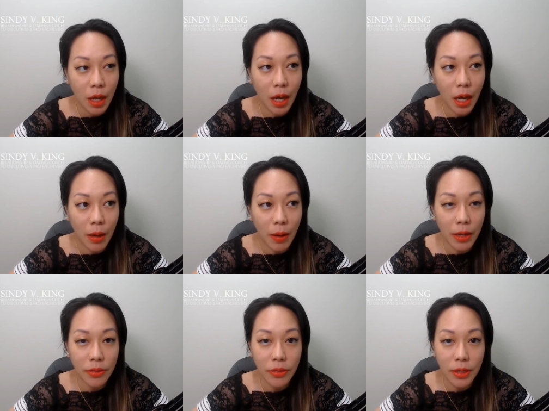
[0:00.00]

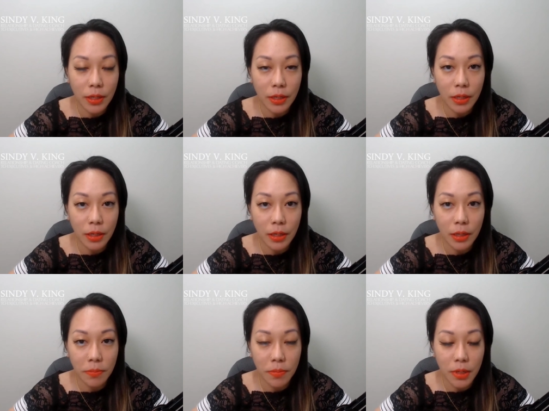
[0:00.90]
I think
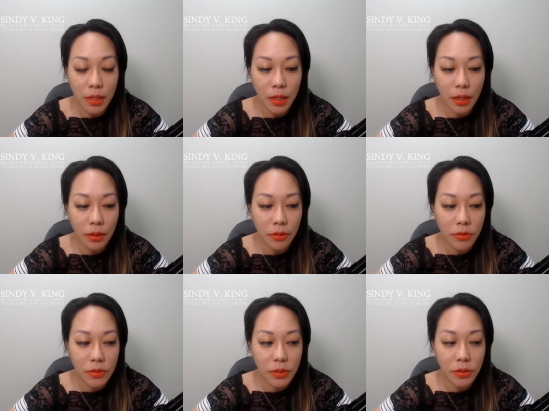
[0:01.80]
in the media
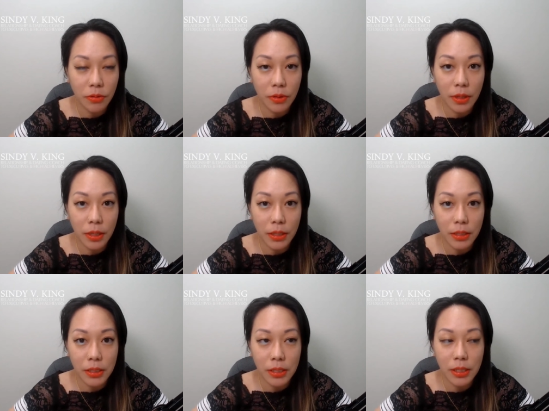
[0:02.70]
there's certain
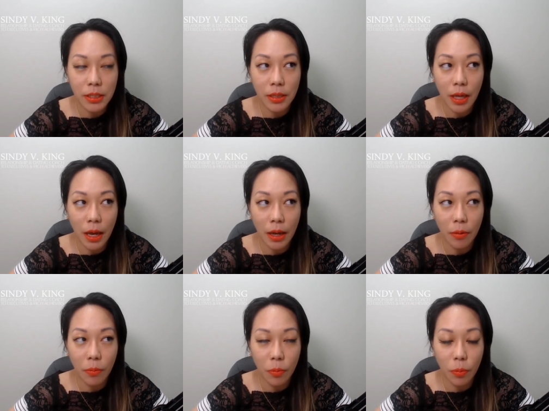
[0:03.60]
things that
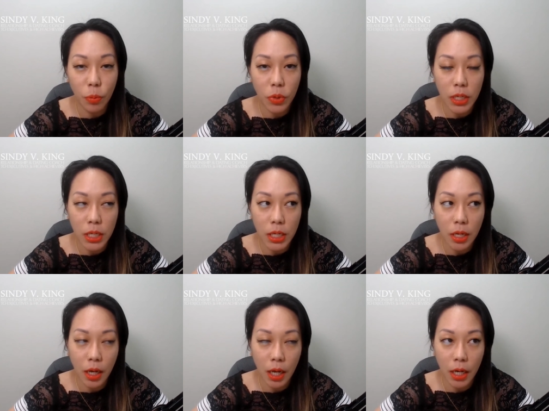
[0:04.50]
we
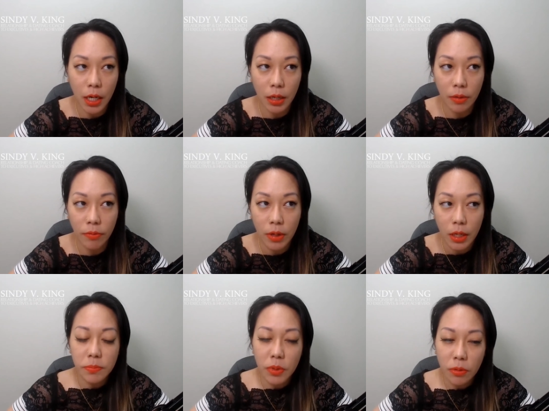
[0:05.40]
kind of
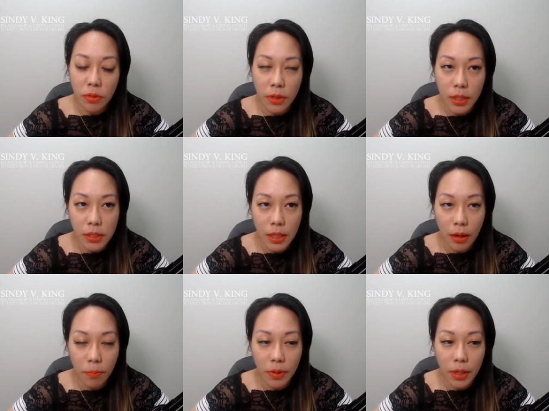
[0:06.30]
smooth things
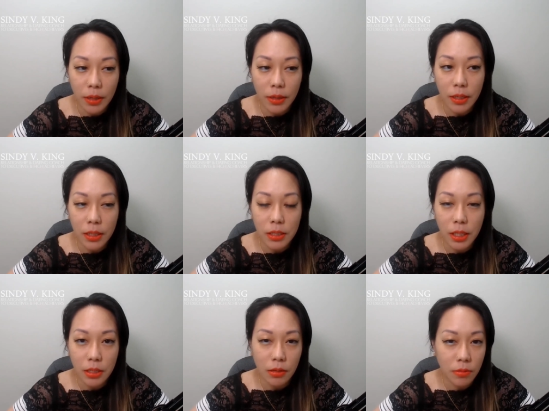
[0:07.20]
out, but I think it's
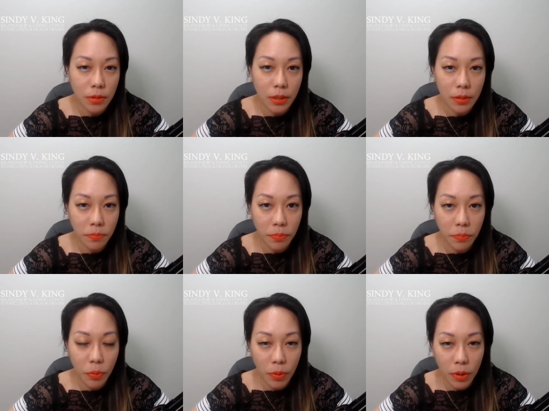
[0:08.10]
such a really
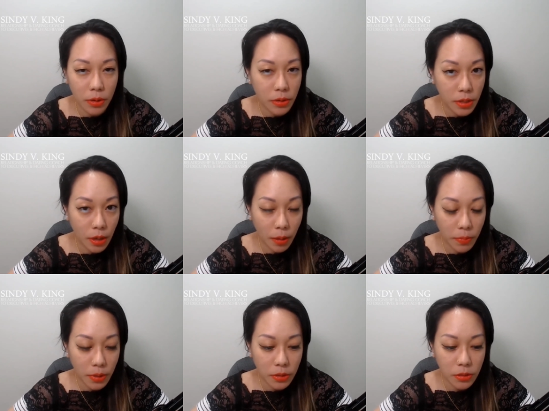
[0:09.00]
important
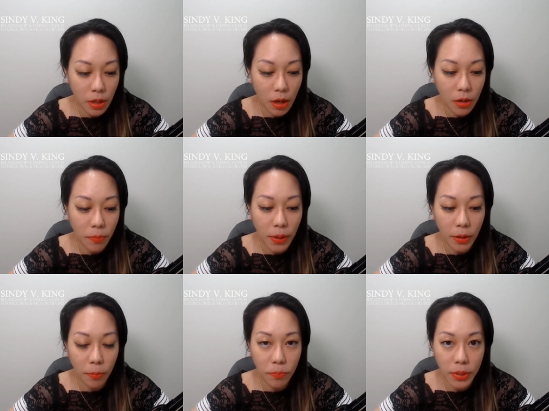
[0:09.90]
topic to talk
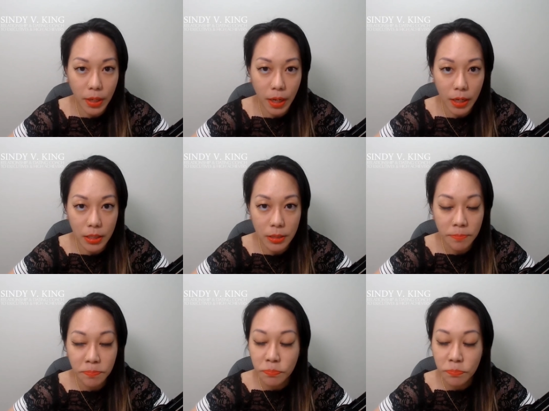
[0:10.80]
about, because